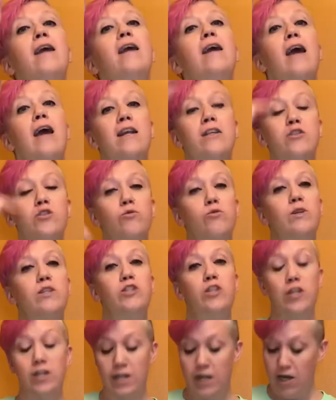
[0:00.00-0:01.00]
and switch
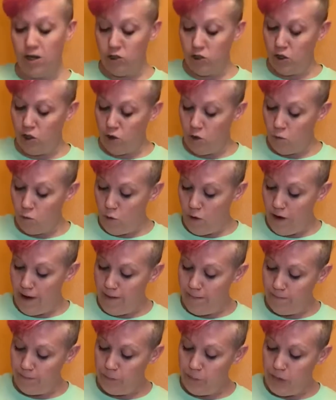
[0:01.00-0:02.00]
it down to a 1.